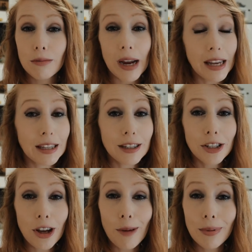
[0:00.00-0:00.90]
regular
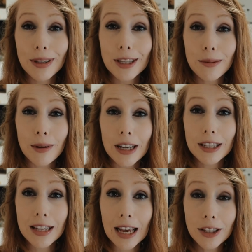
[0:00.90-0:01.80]
shop, that's what I
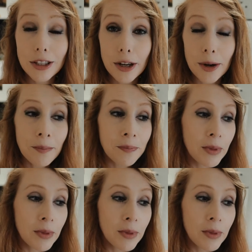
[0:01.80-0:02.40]
just had to do.